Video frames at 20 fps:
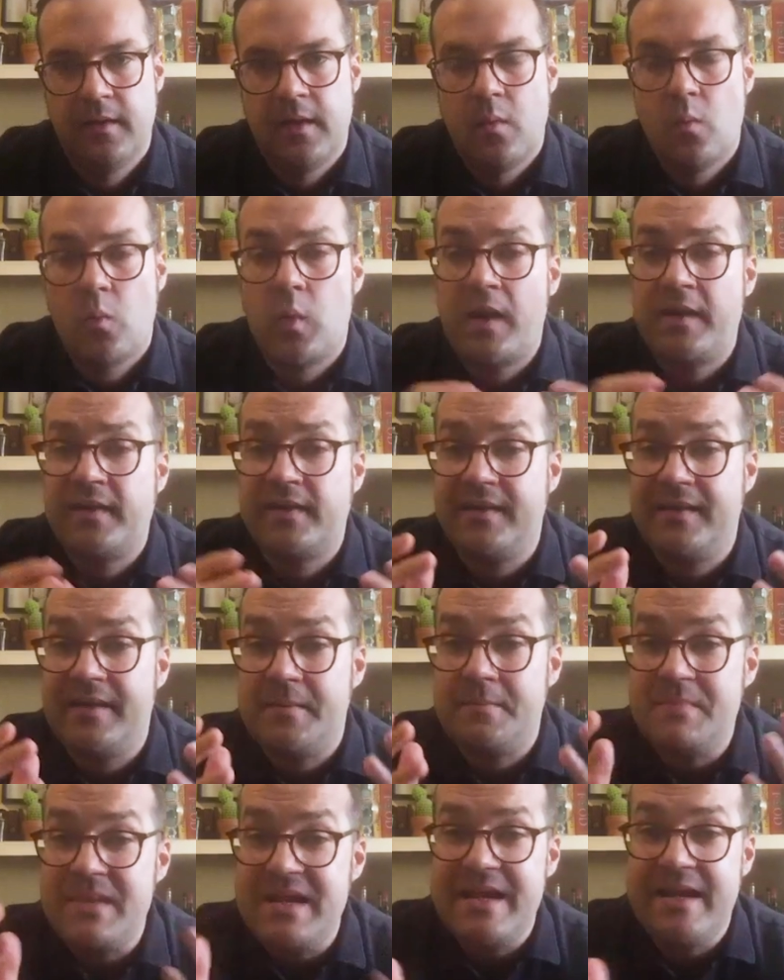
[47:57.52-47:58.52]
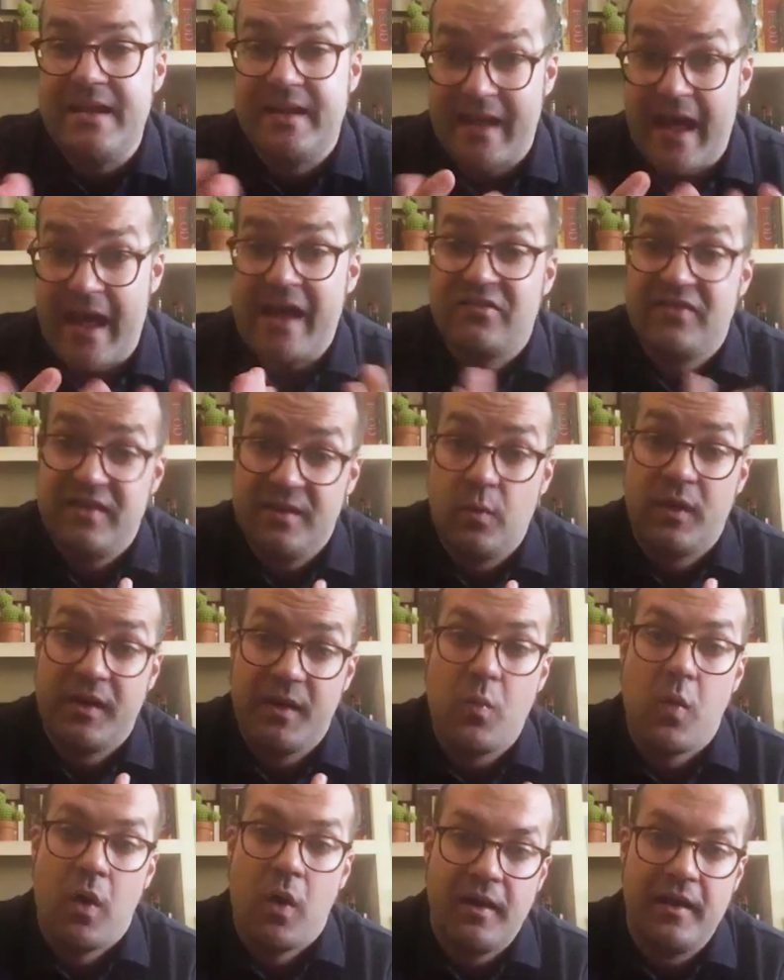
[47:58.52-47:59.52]
What did it mean? They, actually, what they
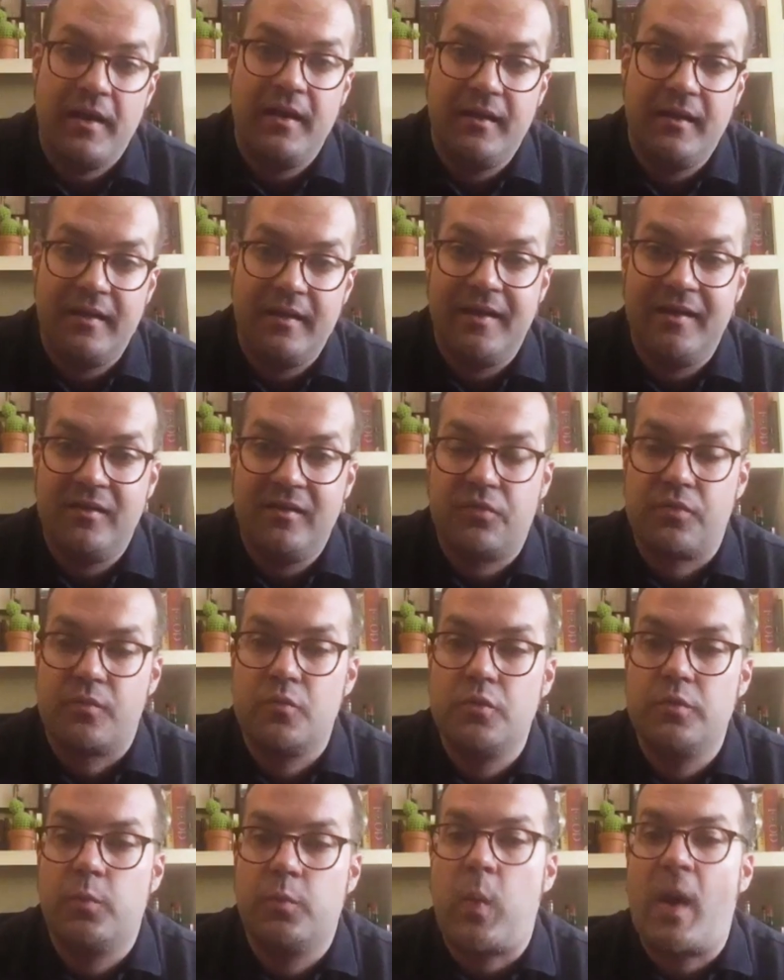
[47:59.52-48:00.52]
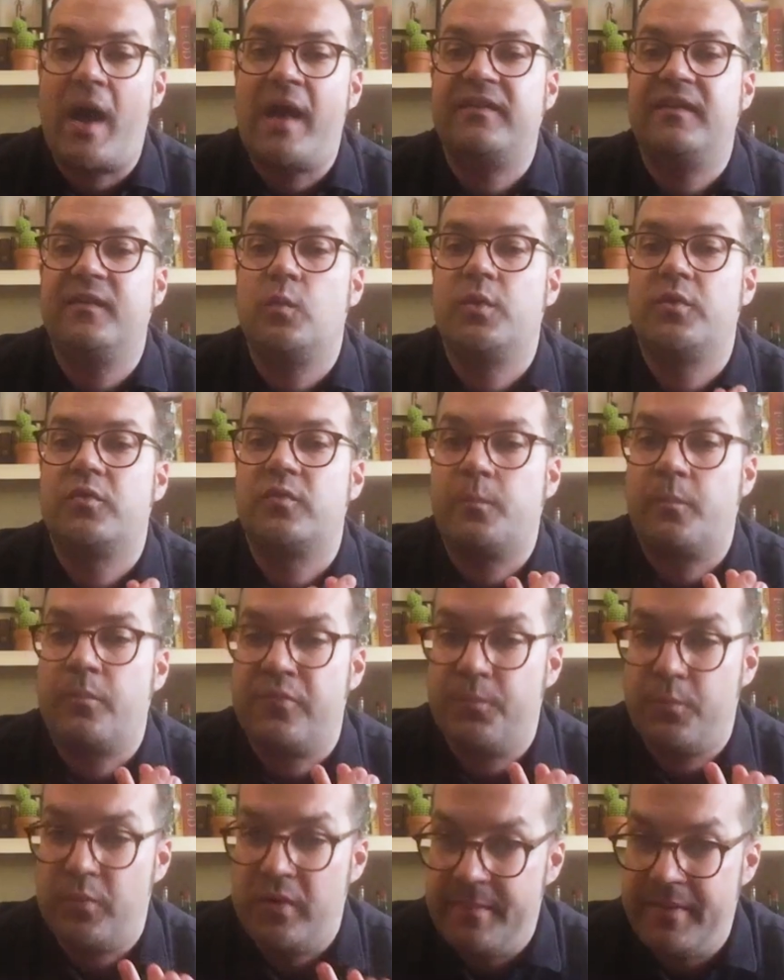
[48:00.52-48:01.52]
wanted is vermouth as it was
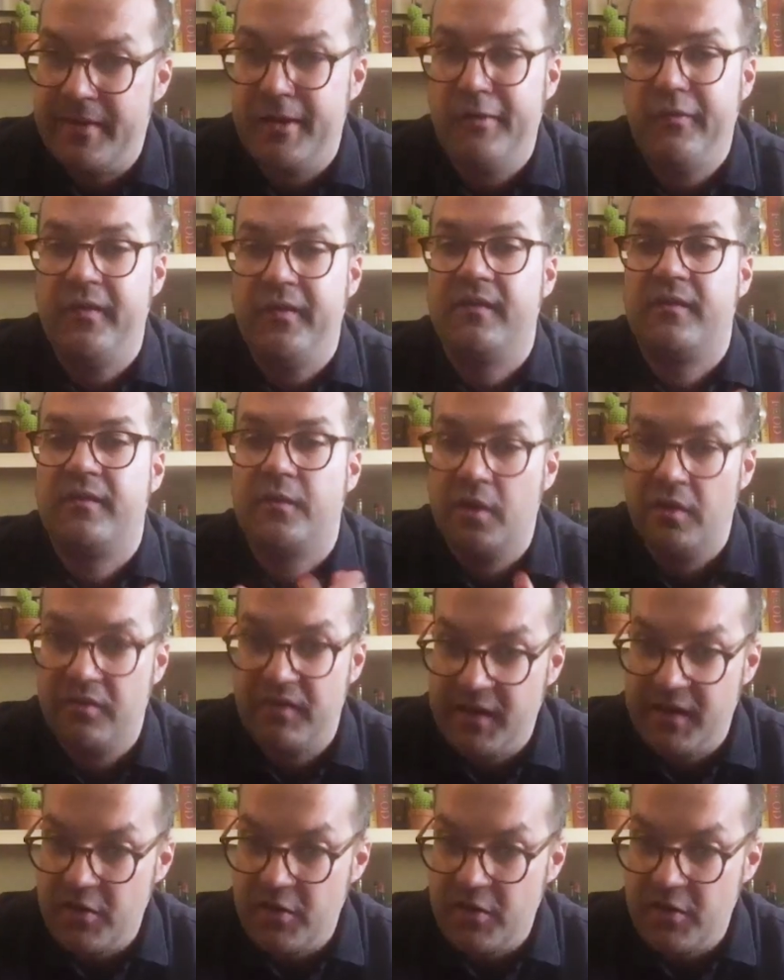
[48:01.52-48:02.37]
prepared and served in the